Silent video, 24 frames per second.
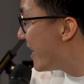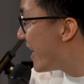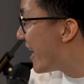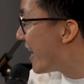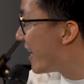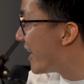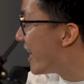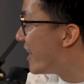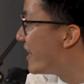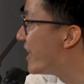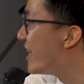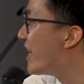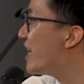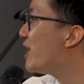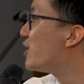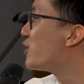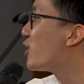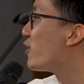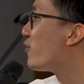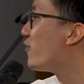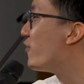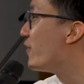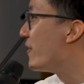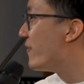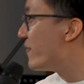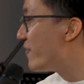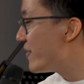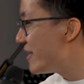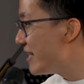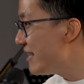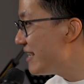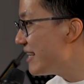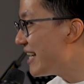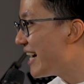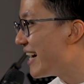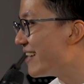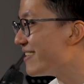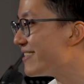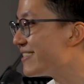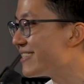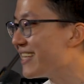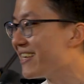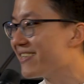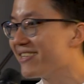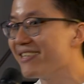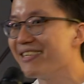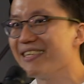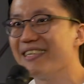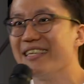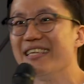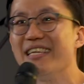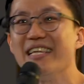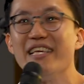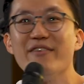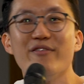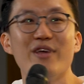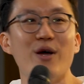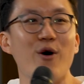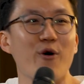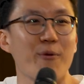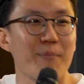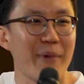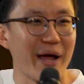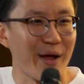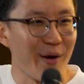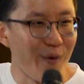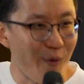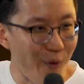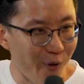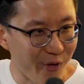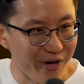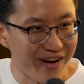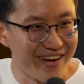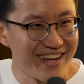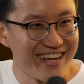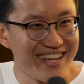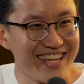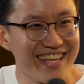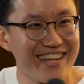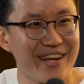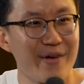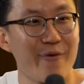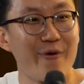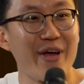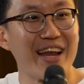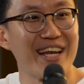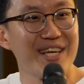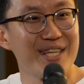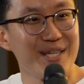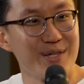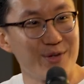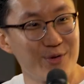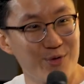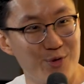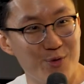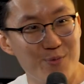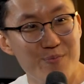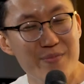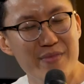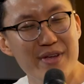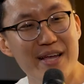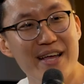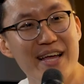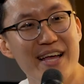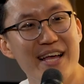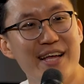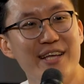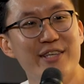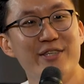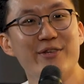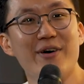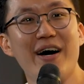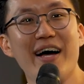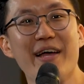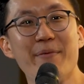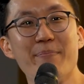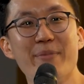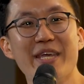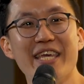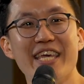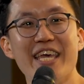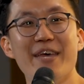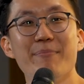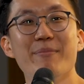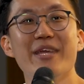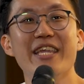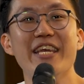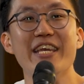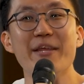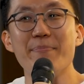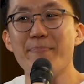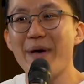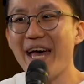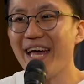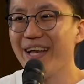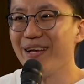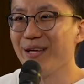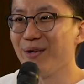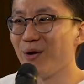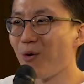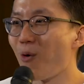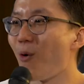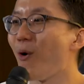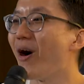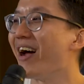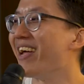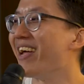And at the age of 15, I started living on my own in a rented room. So I became independent